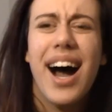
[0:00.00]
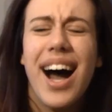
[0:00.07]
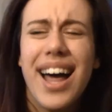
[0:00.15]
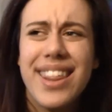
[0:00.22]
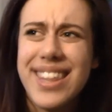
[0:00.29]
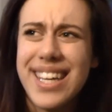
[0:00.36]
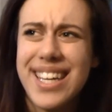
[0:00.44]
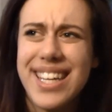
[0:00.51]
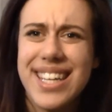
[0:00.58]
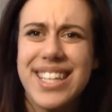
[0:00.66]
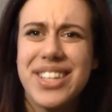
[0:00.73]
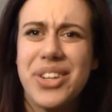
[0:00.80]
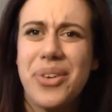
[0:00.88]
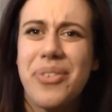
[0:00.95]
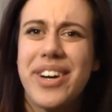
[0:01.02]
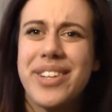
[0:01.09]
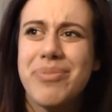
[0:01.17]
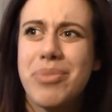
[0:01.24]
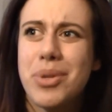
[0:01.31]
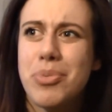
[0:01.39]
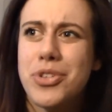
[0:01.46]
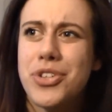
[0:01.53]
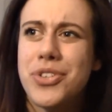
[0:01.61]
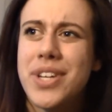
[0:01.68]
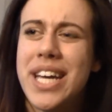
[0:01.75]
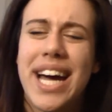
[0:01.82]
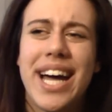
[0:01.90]
I think, you know what, Miss
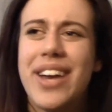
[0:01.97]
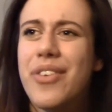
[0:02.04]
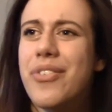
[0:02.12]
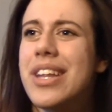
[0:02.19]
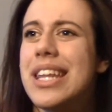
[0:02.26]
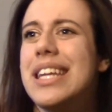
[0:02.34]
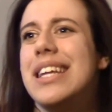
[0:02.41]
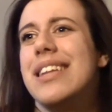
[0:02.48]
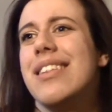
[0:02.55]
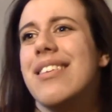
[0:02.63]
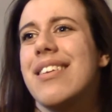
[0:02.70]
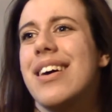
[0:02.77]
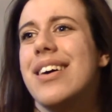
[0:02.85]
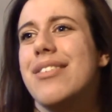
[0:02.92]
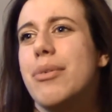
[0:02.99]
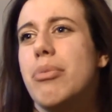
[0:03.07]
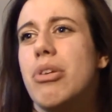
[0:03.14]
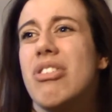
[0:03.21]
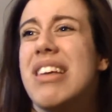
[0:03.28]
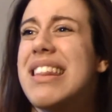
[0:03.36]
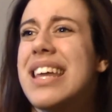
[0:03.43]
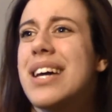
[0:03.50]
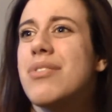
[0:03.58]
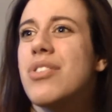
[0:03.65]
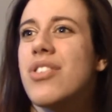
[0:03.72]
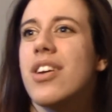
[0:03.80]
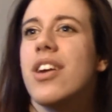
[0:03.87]
Prosciutti, I don't really need this kind of abuse. I think I'm
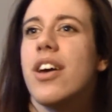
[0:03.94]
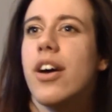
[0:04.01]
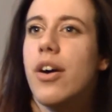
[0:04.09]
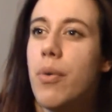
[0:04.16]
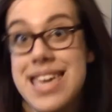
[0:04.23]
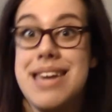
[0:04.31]
just gonna go.